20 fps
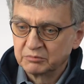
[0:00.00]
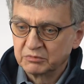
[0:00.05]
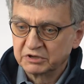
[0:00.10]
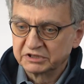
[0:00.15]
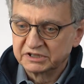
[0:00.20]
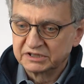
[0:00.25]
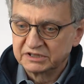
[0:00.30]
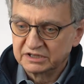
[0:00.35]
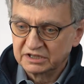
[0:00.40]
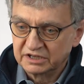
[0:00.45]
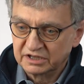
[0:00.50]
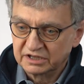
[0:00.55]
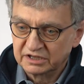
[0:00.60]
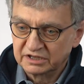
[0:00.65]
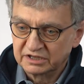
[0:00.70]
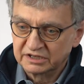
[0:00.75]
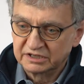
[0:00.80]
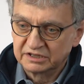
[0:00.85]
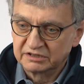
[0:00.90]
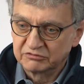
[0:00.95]
But it,
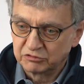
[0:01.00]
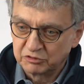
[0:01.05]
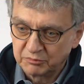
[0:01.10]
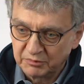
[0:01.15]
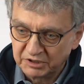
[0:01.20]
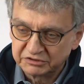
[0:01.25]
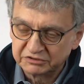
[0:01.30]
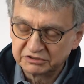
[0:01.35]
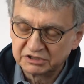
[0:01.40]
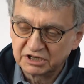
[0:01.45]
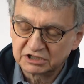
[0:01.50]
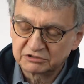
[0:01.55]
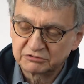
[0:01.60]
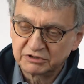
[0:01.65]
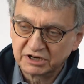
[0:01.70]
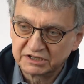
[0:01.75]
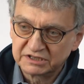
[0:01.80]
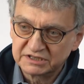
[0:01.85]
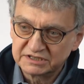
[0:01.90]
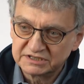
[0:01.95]
in rheumatoid
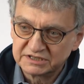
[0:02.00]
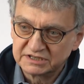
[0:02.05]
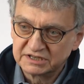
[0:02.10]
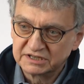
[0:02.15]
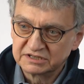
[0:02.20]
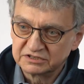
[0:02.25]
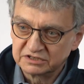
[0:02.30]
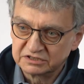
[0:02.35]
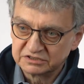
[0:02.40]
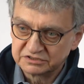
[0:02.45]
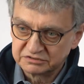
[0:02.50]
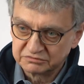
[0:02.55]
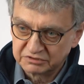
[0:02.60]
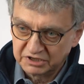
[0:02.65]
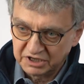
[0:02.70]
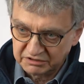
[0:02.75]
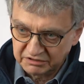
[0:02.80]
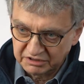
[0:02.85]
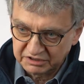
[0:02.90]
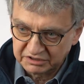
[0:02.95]
arthritis, it is also
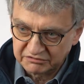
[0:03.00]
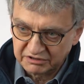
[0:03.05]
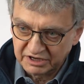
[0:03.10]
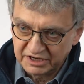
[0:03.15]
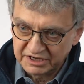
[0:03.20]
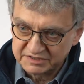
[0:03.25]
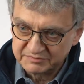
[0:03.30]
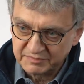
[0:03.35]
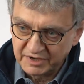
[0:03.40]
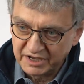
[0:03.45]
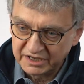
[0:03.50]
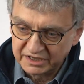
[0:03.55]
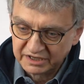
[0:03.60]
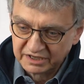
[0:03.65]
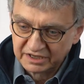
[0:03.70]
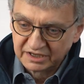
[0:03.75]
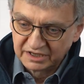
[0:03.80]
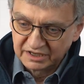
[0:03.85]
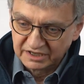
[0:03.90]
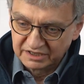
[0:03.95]
characterized by
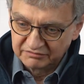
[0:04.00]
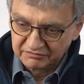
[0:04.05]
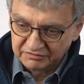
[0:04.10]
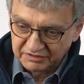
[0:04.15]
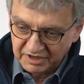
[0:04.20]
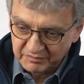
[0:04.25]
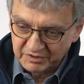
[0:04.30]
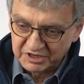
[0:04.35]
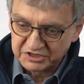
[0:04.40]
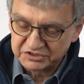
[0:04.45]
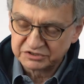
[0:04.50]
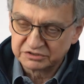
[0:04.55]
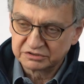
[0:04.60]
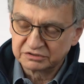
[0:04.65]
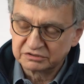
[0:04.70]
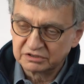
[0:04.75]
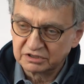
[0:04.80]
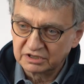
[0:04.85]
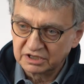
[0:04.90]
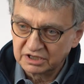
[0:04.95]

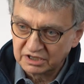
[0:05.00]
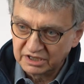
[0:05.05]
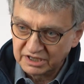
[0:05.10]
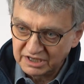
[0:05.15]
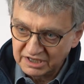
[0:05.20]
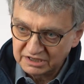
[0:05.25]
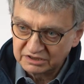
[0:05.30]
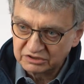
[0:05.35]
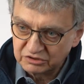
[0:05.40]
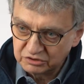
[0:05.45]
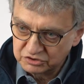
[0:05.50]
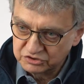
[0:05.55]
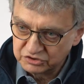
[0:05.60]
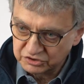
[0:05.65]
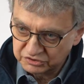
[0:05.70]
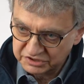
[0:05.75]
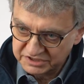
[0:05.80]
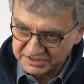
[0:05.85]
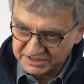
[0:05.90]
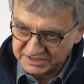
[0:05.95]
inflammation in the
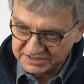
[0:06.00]
joints